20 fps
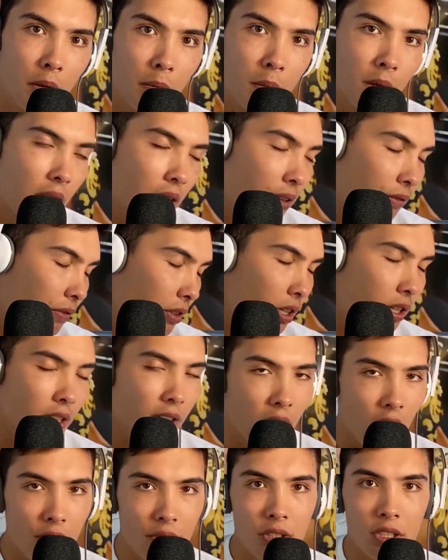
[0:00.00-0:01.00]
But if you're in a
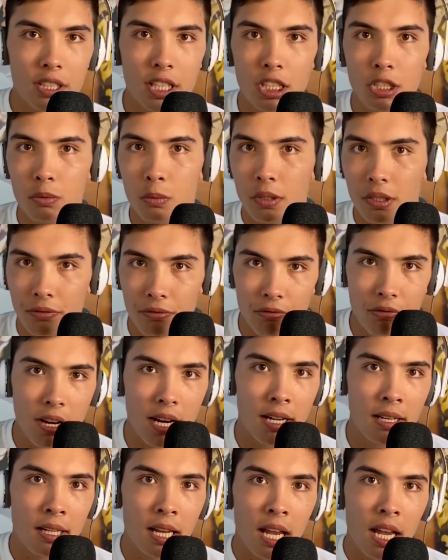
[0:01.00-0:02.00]
conversation with a
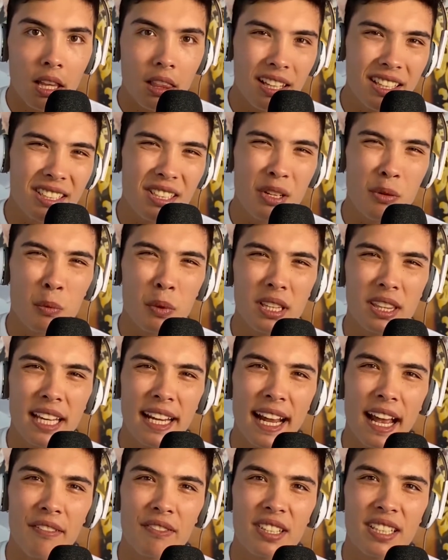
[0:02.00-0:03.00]
friend, listen to what they
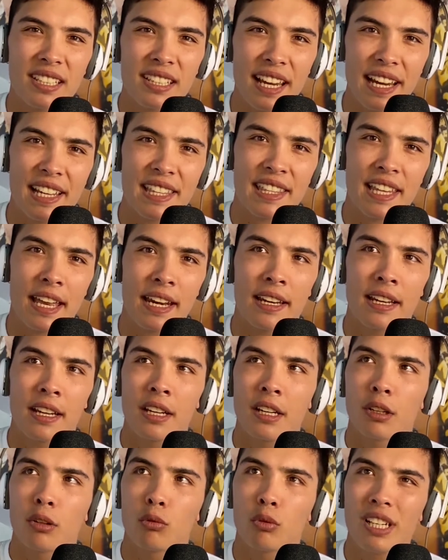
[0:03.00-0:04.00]
have to say and then
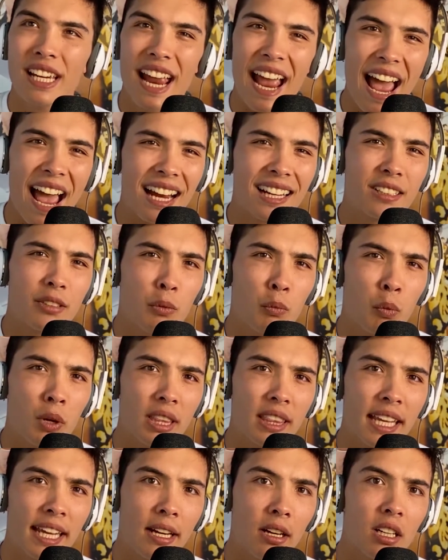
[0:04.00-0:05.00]
react to
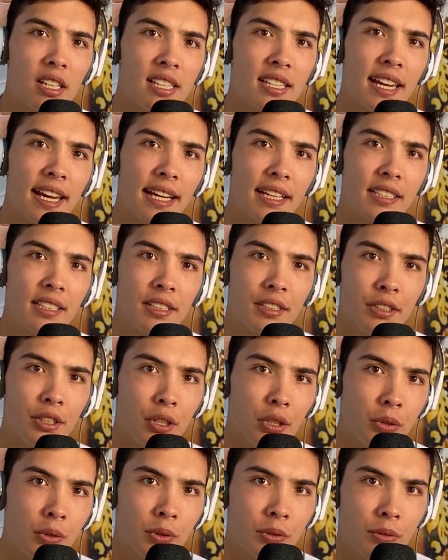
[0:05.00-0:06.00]
what they are saying to
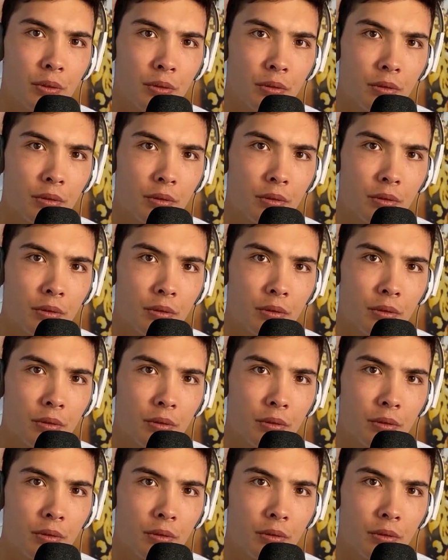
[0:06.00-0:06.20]
you.